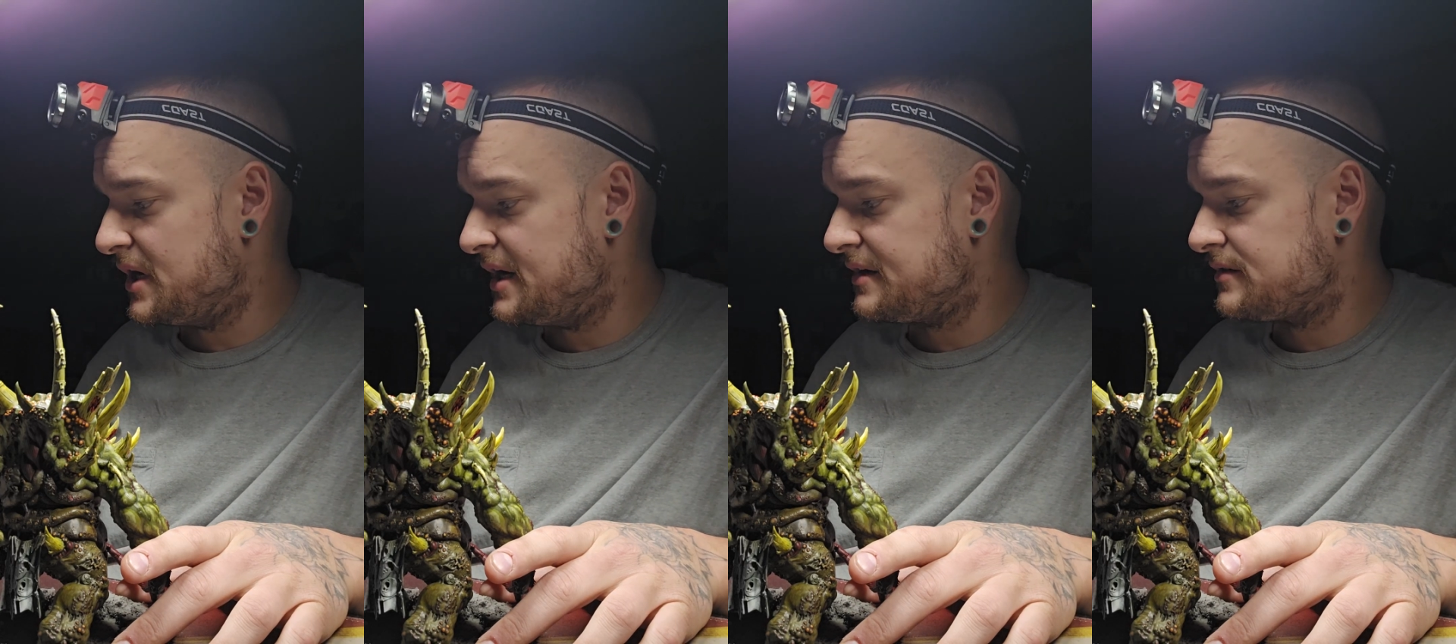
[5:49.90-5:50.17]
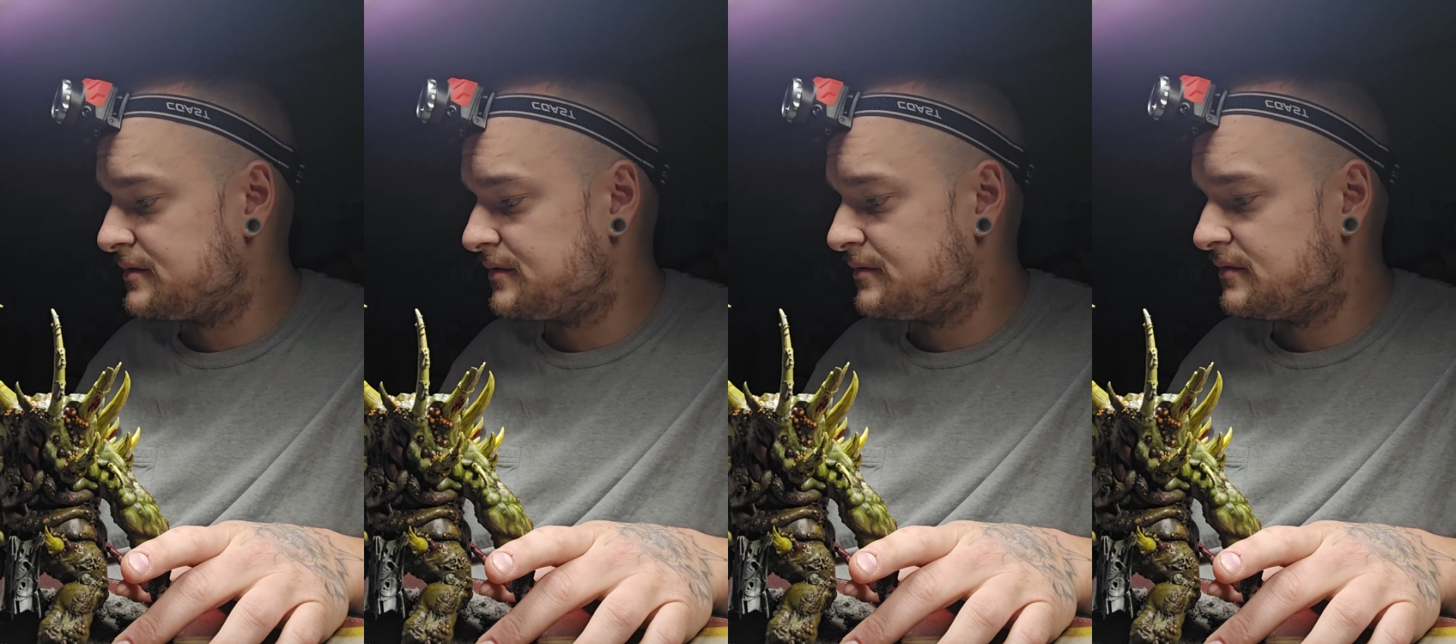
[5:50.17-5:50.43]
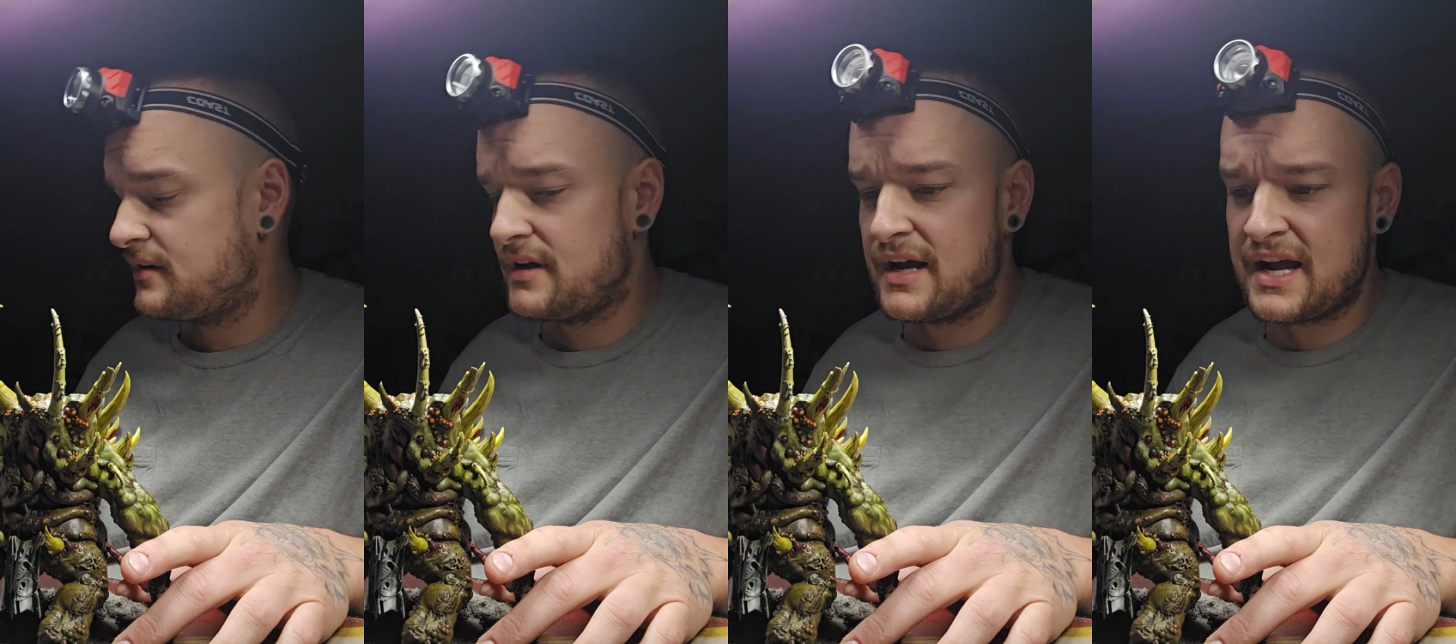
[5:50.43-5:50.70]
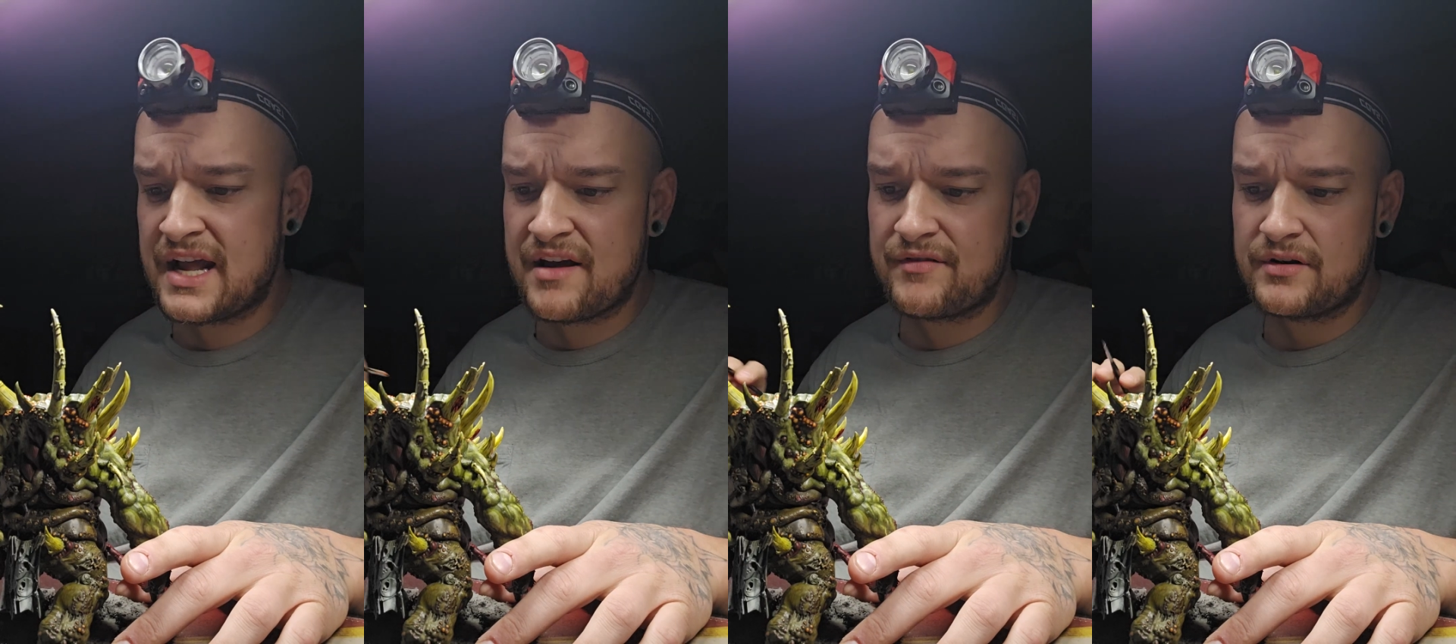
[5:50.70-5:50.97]
But
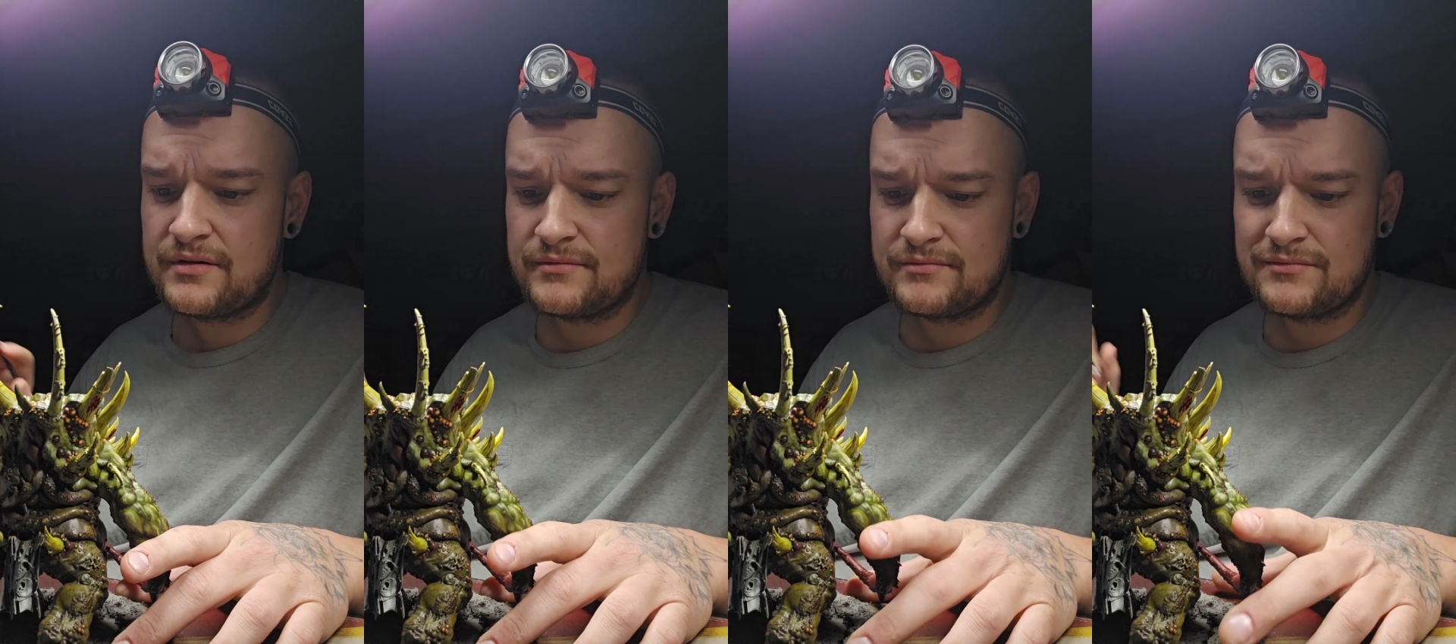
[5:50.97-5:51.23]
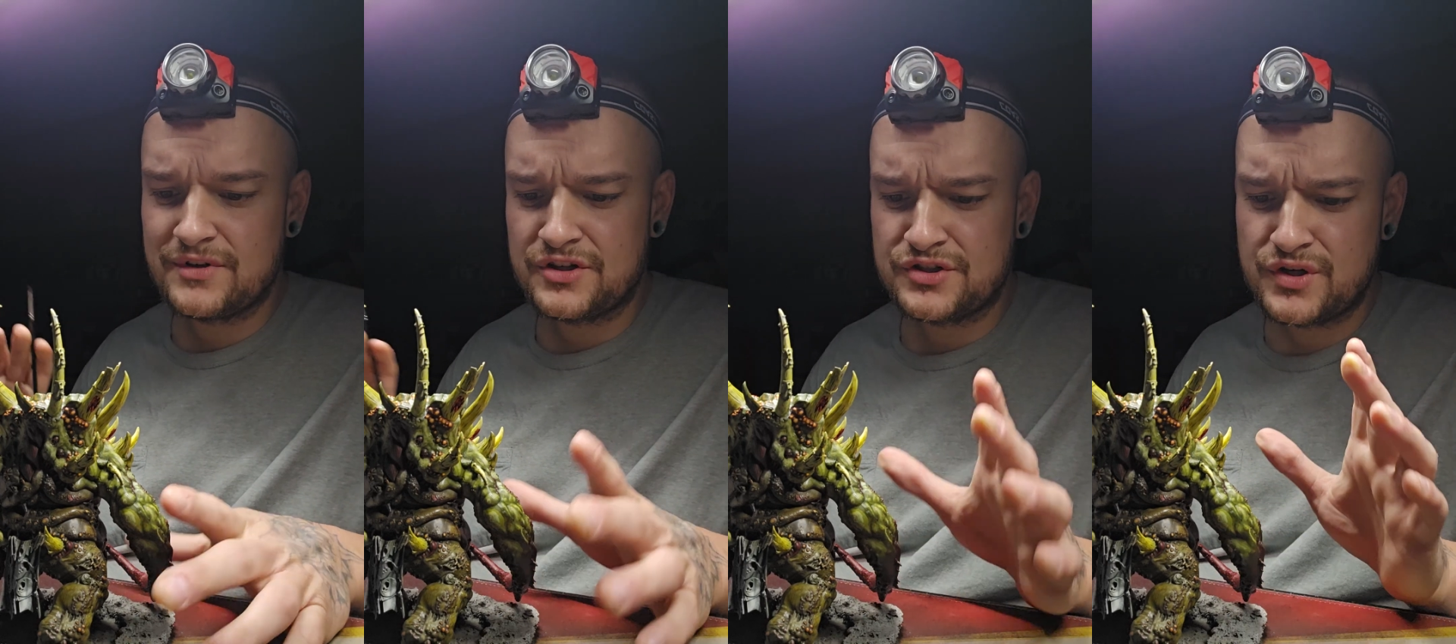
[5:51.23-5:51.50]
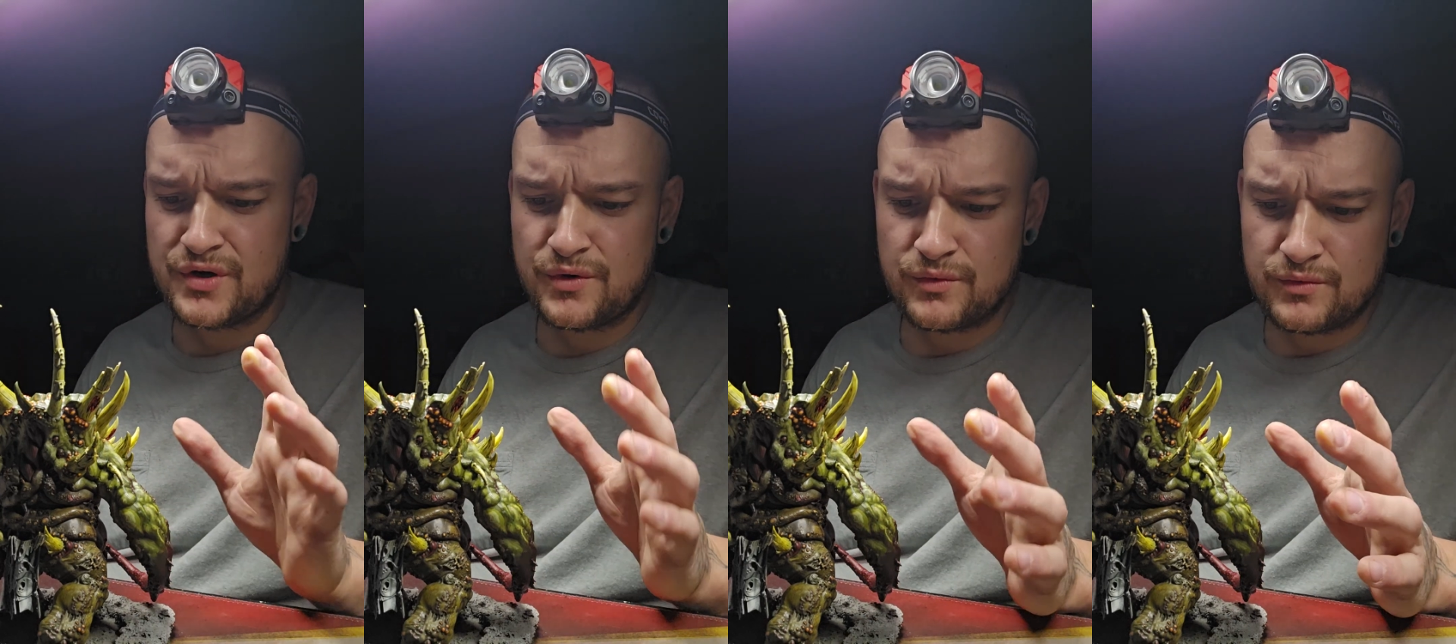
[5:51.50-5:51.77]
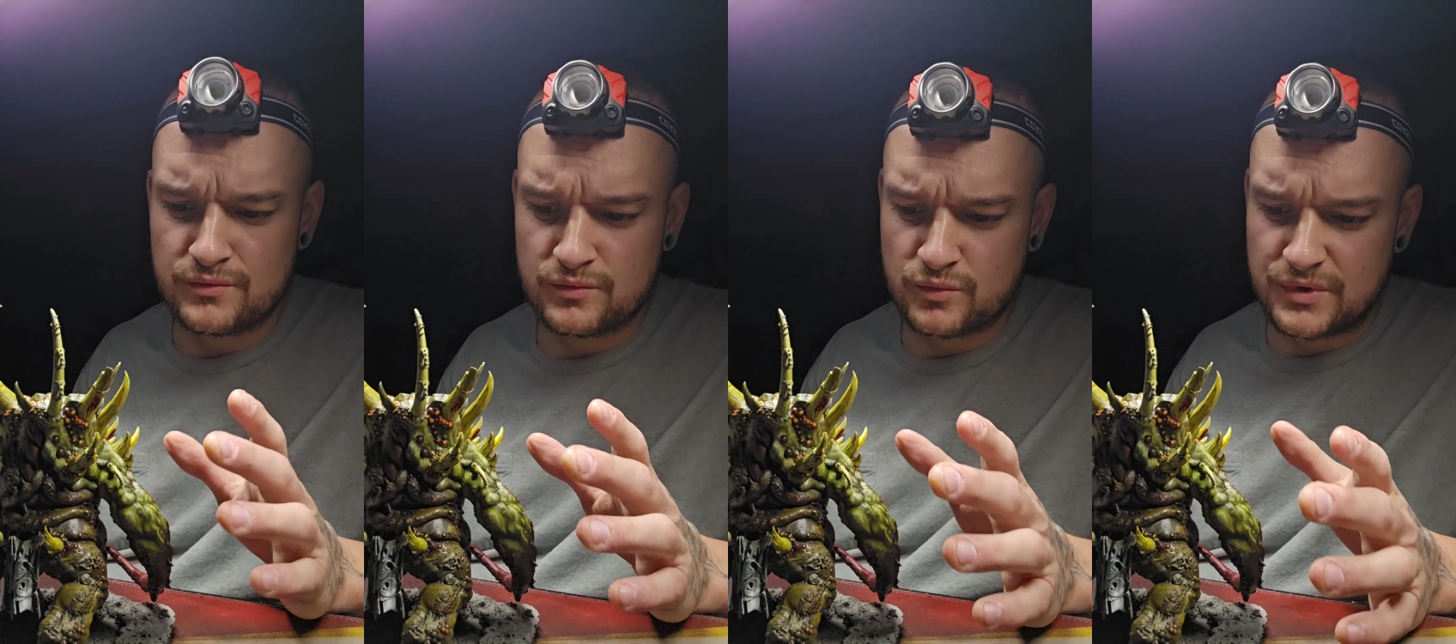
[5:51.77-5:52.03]
I haven't, there's
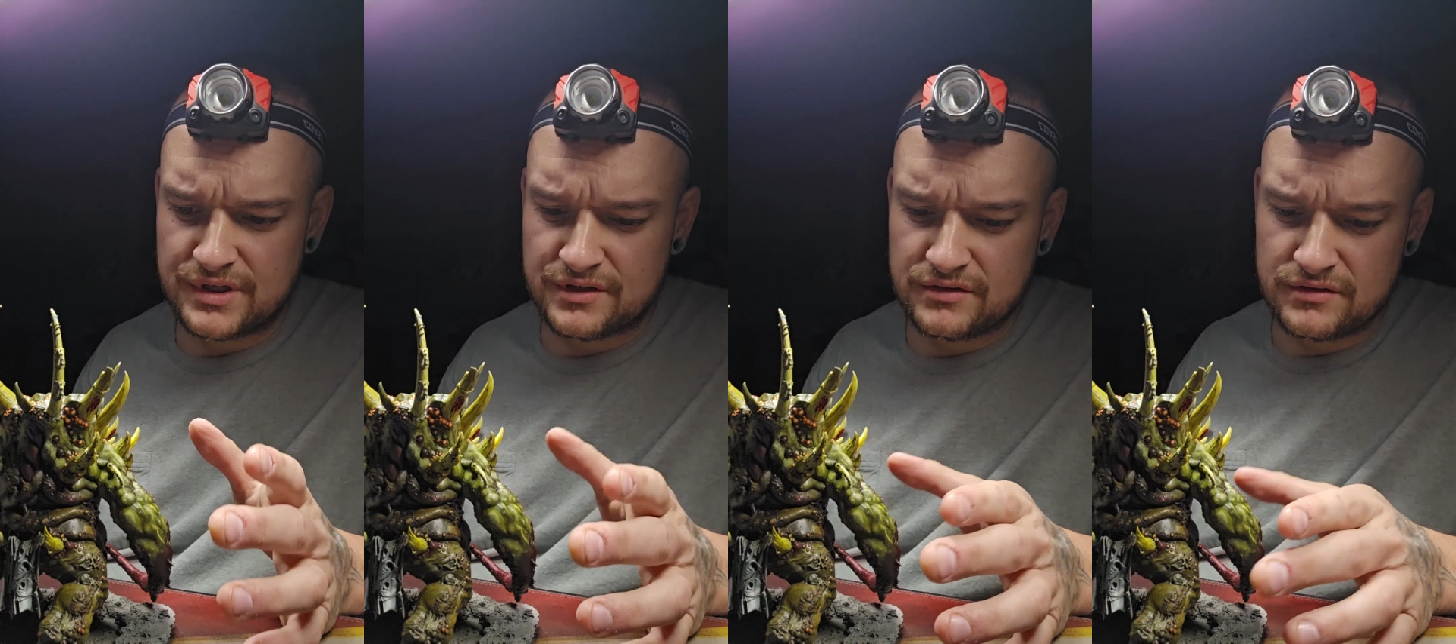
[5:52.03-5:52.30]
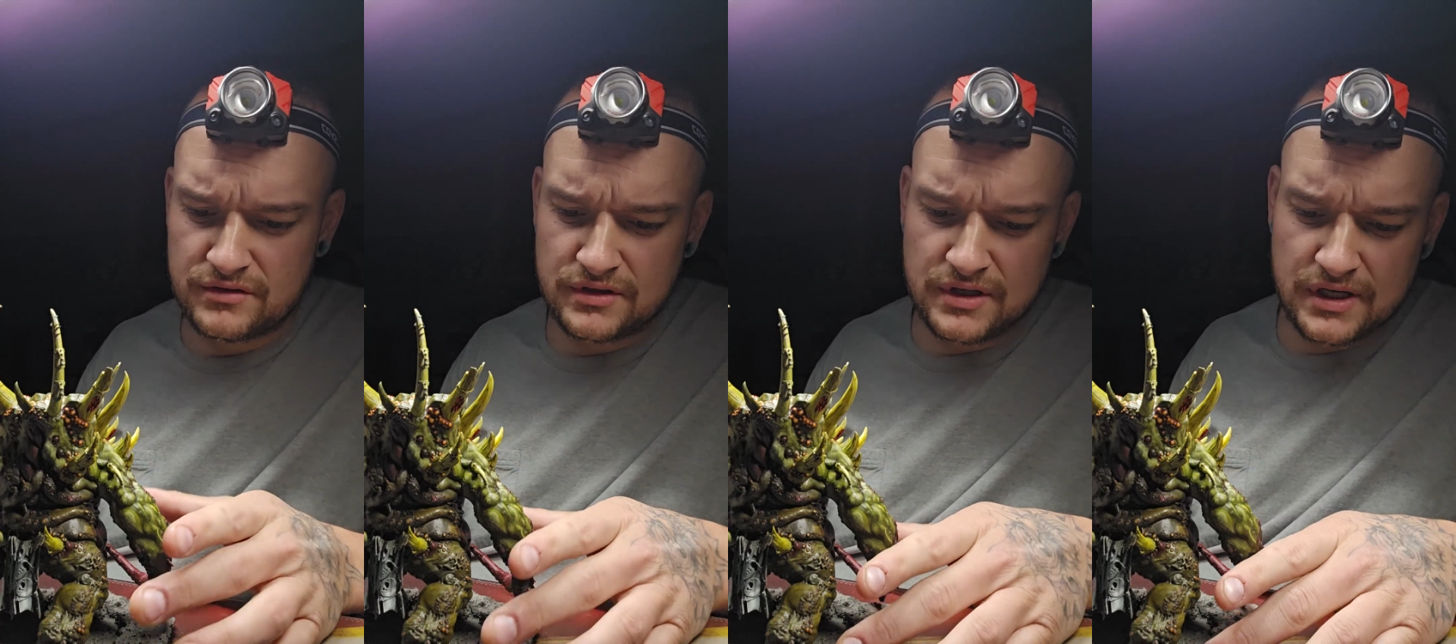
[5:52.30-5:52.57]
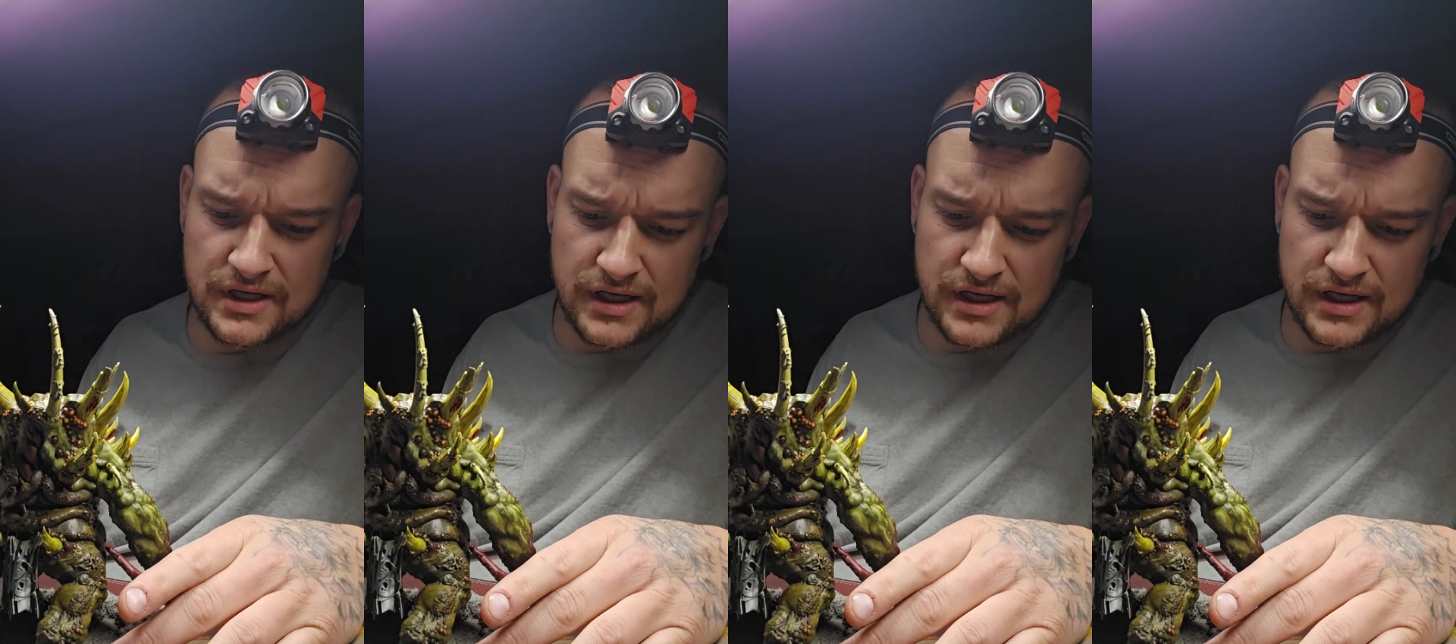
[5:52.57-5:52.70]
no real